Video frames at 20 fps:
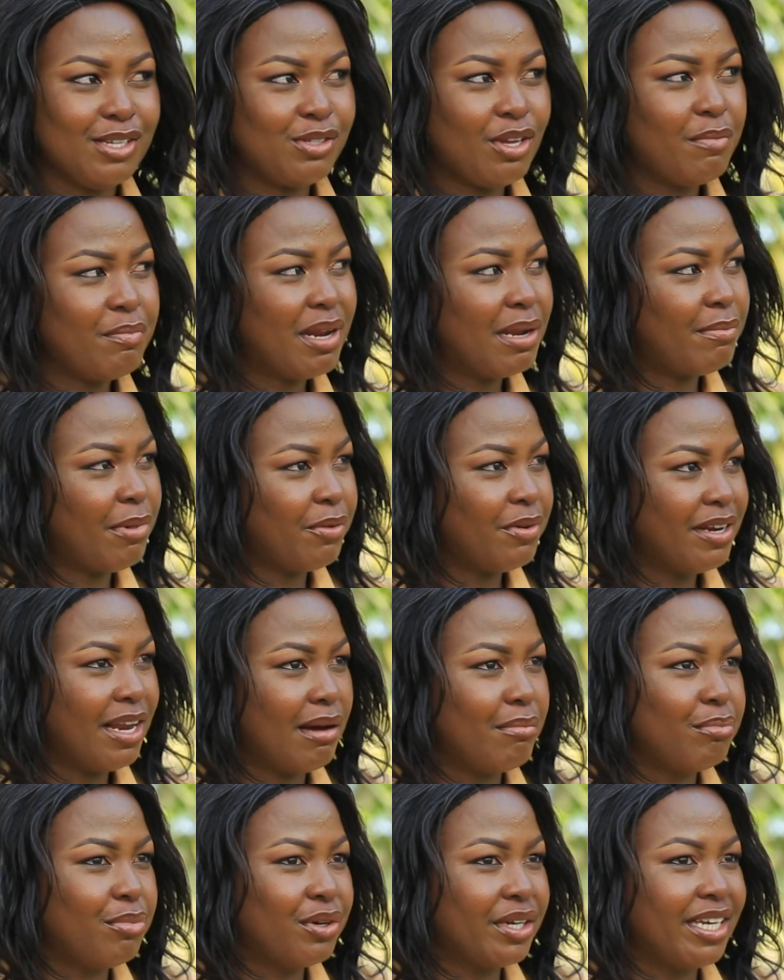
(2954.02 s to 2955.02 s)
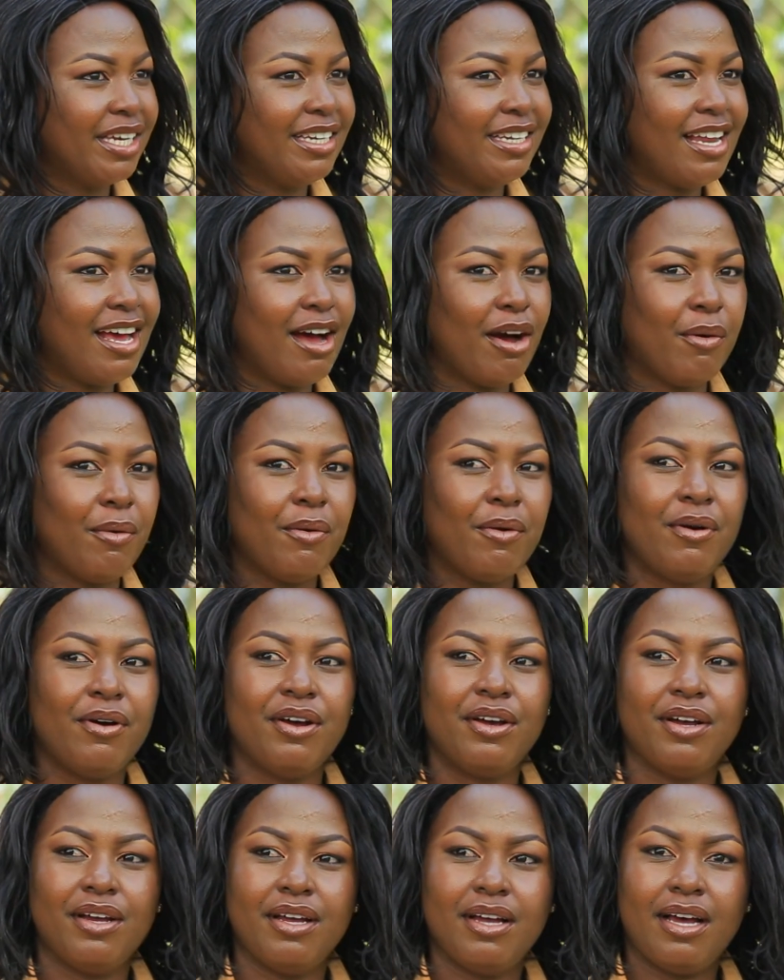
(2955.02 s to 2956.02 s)
So Mirembe kuna mbugi naho.
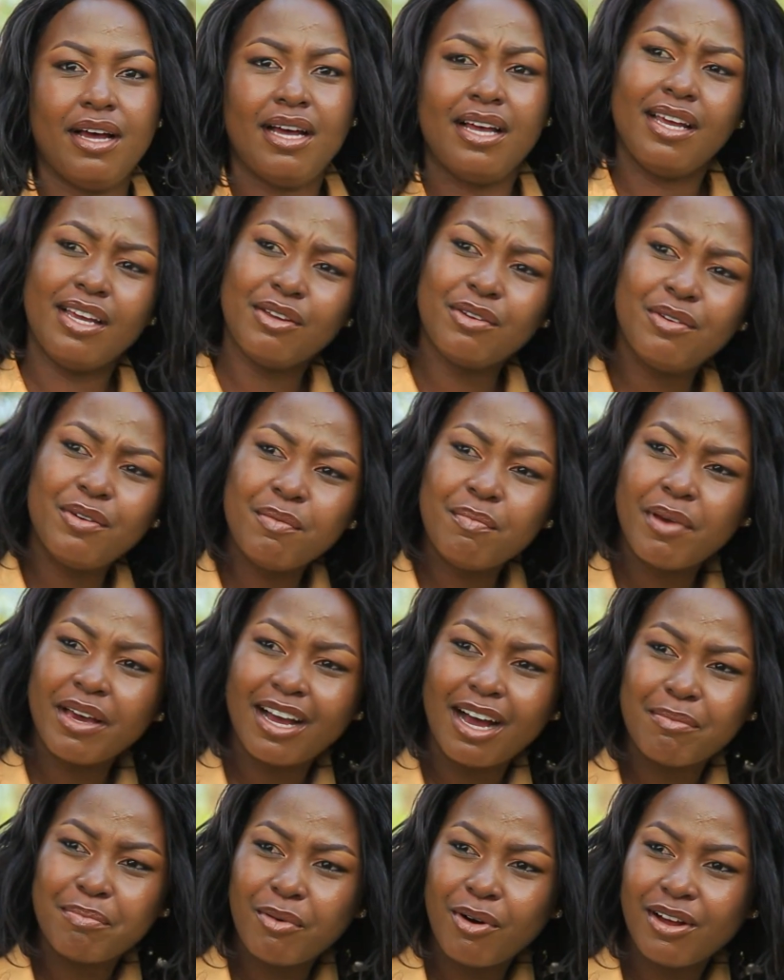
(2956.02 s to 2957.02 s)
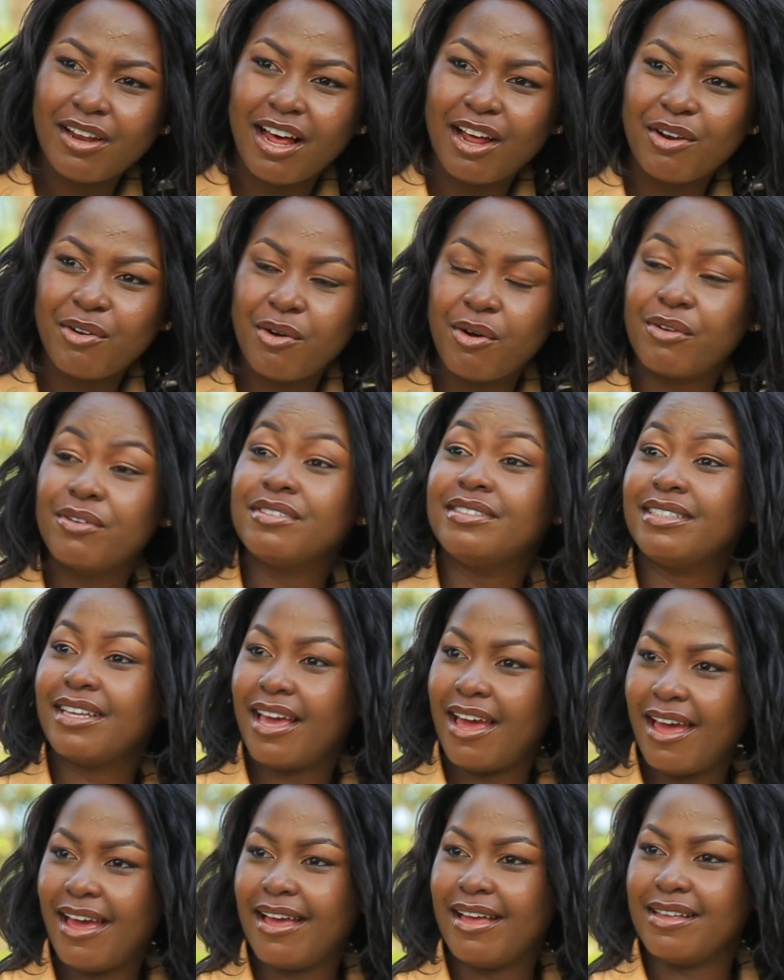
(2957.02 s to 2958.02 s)
You do makeup all along,
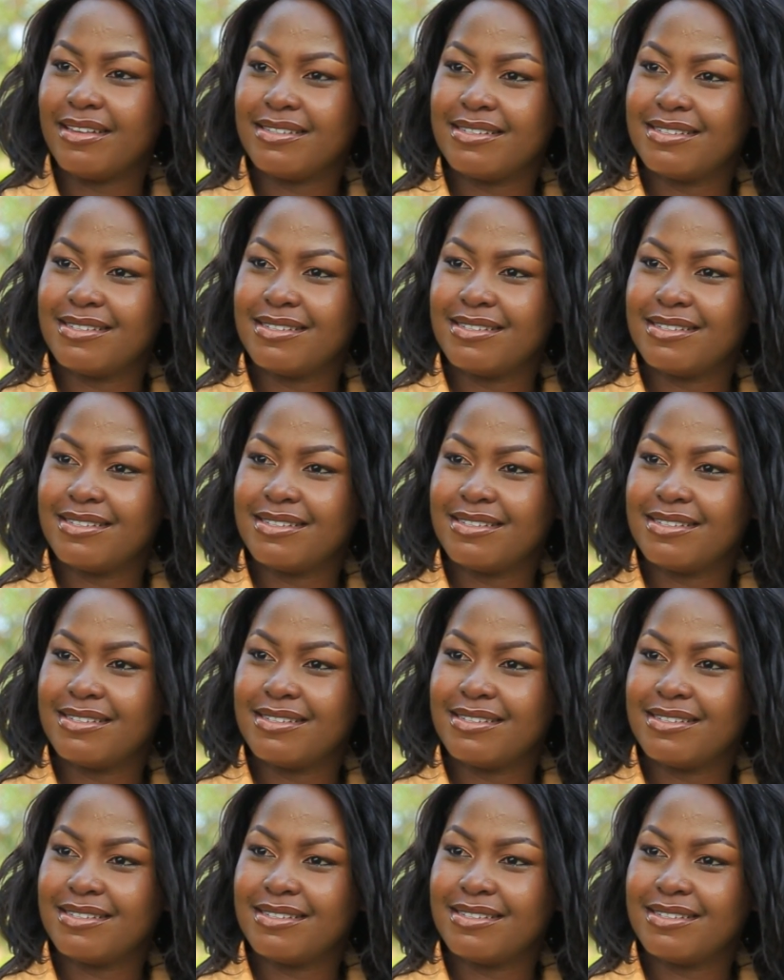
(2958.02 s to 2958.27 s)
yes.